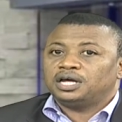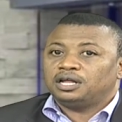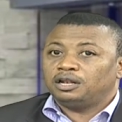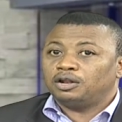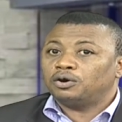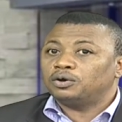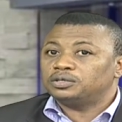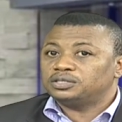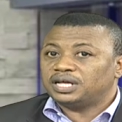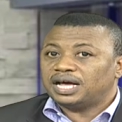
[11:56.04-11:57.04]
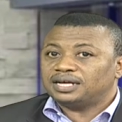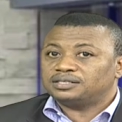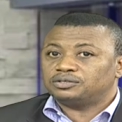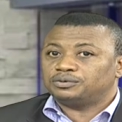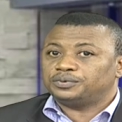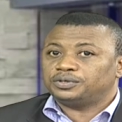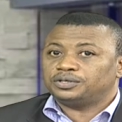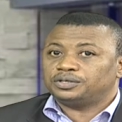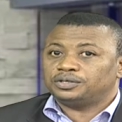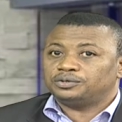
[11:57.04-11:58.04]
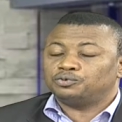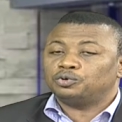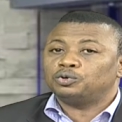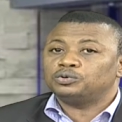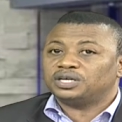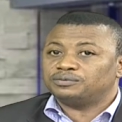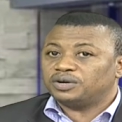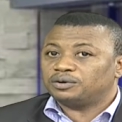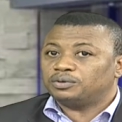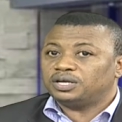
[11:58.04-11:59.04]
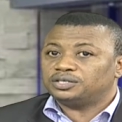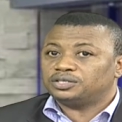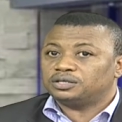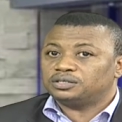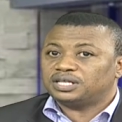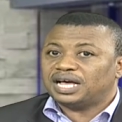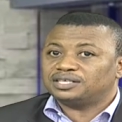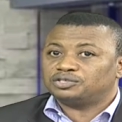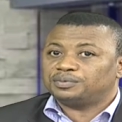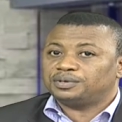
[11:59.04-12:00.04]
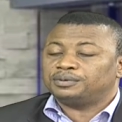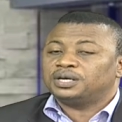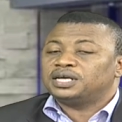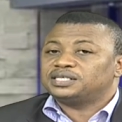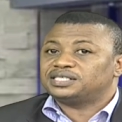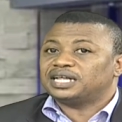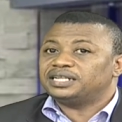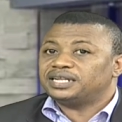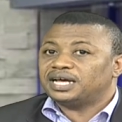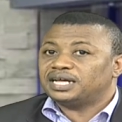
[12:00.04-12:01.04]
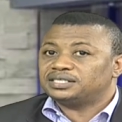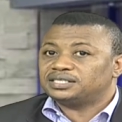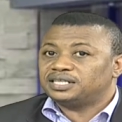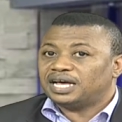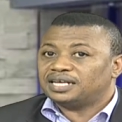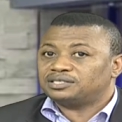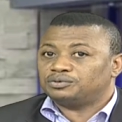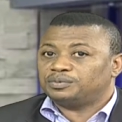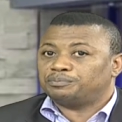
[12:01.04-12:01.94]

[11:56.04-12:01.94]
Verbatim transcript: laws, there has to be rules and regulations, there has to be standards, there has to be